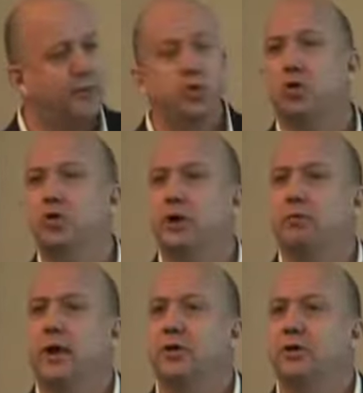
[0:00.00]
future
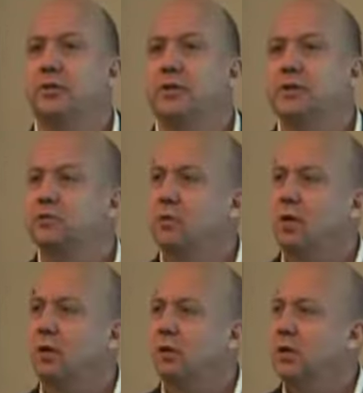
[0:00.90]
generations. These are
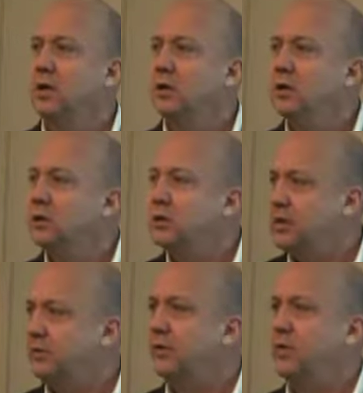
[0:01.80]
all
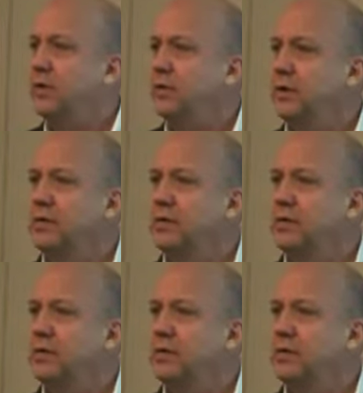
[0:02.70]
different.